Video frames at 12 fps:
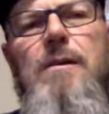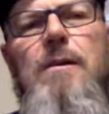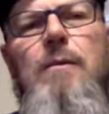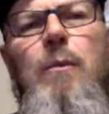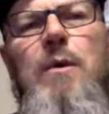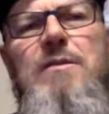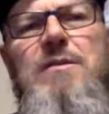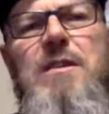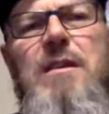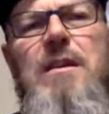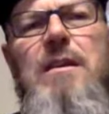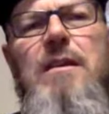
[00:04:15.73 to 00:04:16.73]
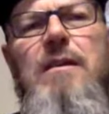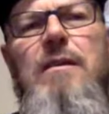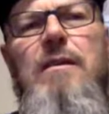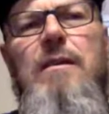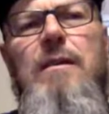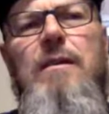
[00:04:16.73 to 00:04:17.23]
Wednesday
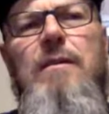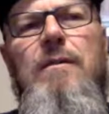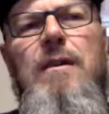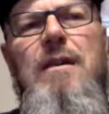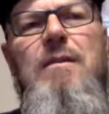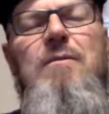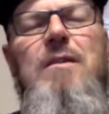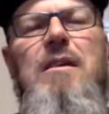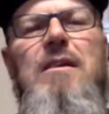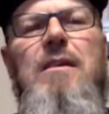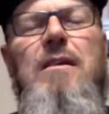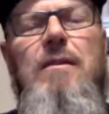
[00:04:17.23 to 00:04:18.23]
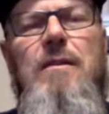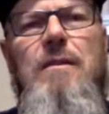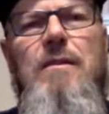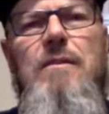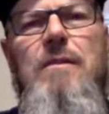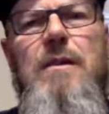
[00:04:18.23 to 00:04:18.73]
evening,
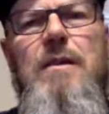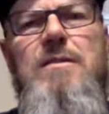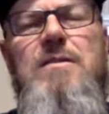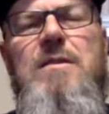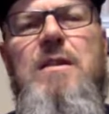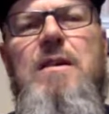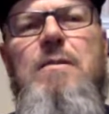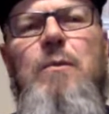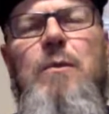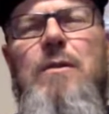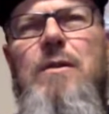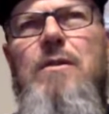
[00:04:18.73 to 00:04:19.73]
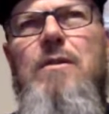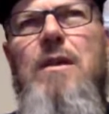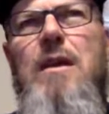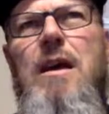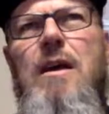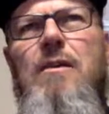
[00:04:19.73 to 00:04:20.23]
it said, early
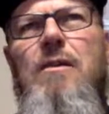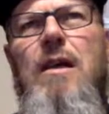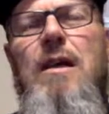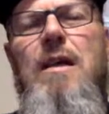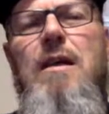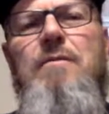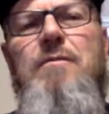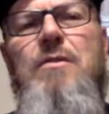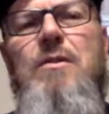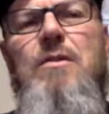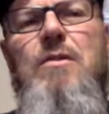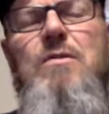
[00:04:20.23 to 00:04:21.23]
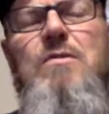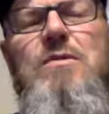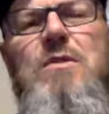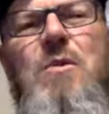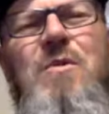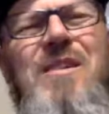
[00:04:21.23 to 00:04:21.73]
or late afternoon.
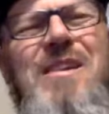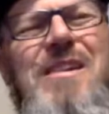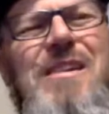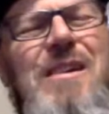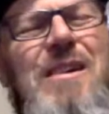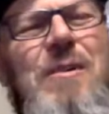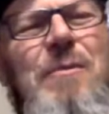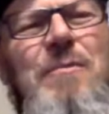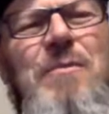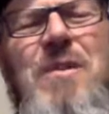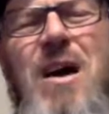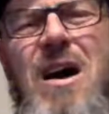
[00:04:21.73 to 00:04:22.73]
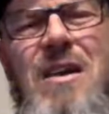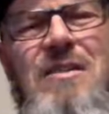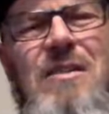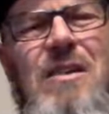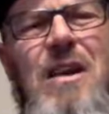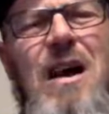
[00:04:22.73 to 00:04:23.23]
So not
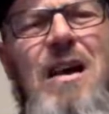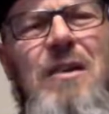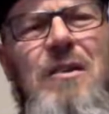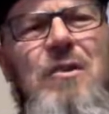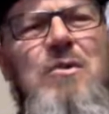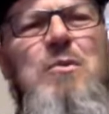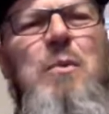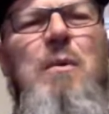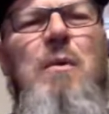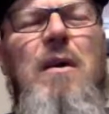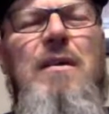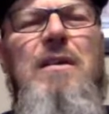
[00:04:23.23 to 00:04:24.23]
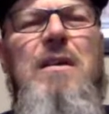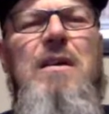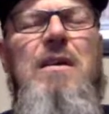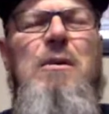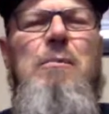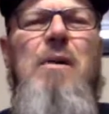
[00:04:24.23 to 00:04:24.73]
the kind of news we want to
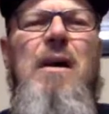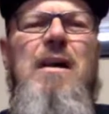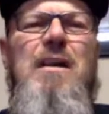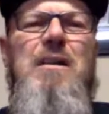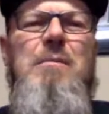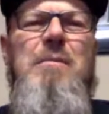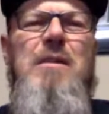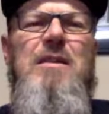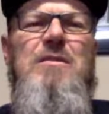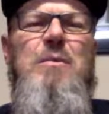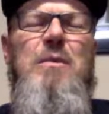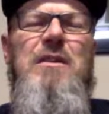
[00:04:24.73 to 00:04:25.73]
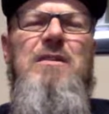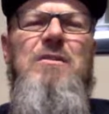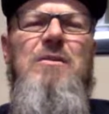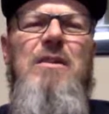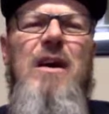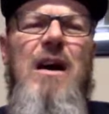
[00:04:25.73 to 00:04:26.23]
hear by any means. We do
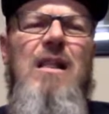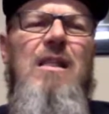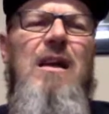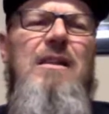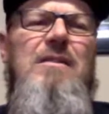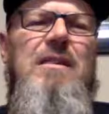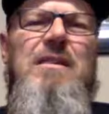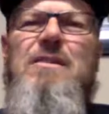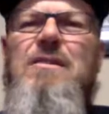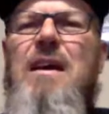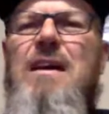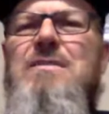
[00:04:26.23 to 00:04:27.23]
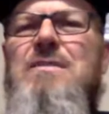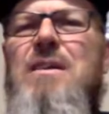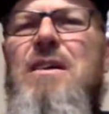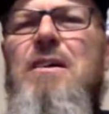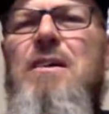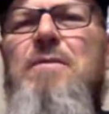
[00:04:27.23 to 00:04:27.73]
not like to hear that
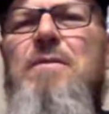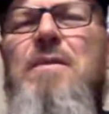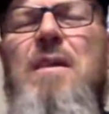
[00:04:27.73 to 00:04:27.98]
stuff.